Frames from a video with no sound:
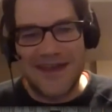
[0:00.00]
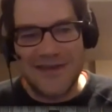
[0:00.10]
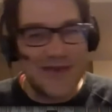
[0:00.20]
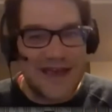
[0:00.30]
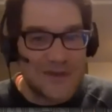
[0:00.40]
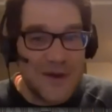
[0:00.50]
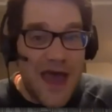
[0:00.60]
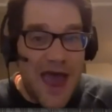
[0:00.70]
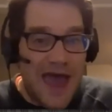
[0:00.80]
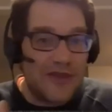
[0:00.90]
So yeah,
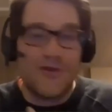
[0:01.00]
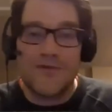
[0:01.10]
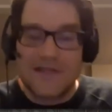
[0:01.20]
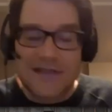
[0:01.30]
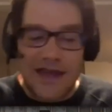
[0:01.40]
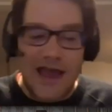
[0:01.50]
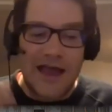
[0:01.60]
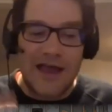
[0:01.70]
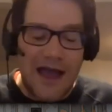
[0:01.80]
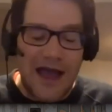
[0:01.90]
and the only reason
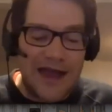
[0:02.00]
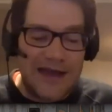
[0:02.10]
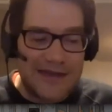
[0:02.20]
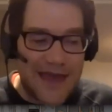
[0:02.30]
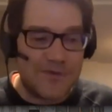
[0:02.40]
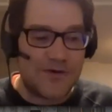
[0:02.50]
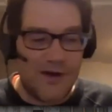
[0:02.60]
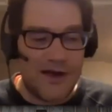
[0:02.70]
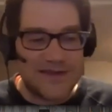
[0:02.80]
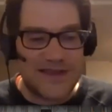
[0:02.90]
I came
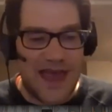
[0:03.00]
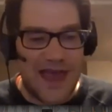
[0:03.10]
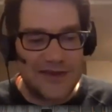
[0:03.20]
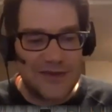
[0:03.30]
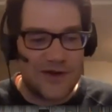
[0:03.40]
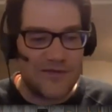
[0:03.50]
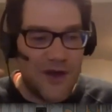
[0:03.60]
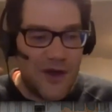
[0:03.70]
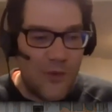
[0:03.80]
across that sort of